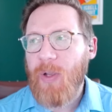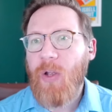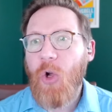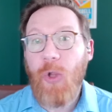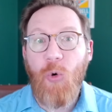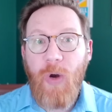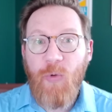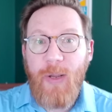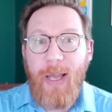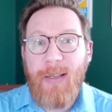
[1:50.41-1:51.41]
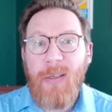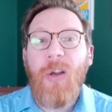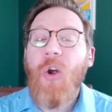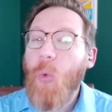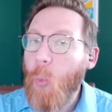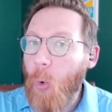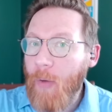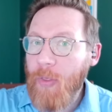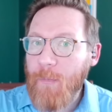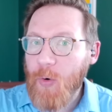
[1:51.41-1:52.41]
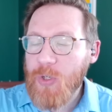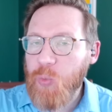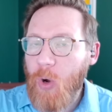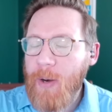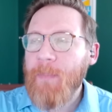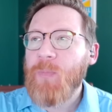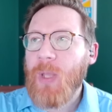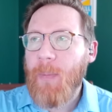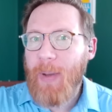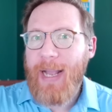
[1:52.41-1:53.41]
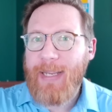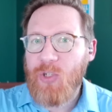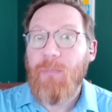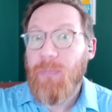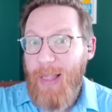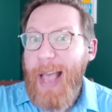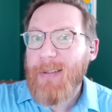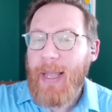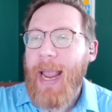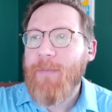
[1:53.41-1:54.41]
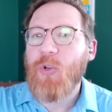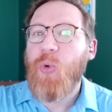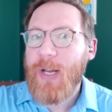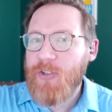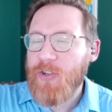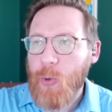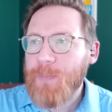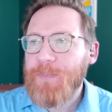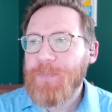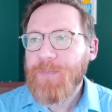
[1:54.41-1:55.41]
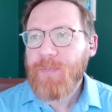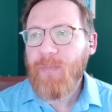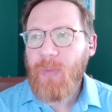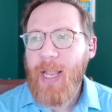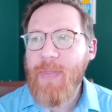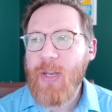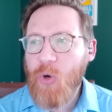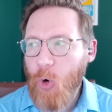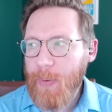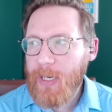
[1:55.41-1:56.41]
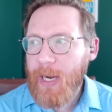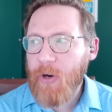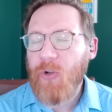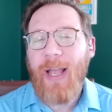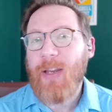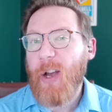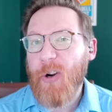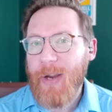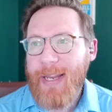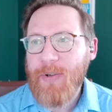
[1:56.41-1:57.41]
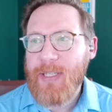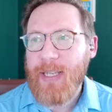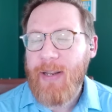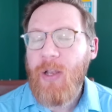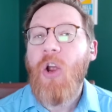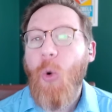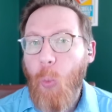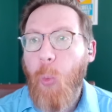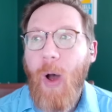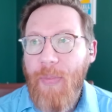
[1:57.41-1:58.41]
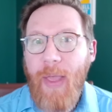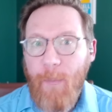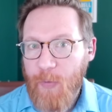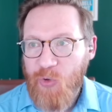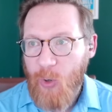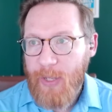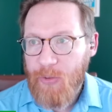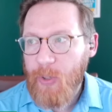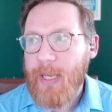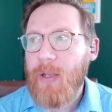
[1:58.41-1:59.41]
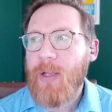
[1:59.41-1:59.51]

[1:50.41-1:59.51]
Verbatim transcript: Julio Rodriguez won the first one back in after 22, and then Corbin Carroll and Gunnar Henderson won them for 23.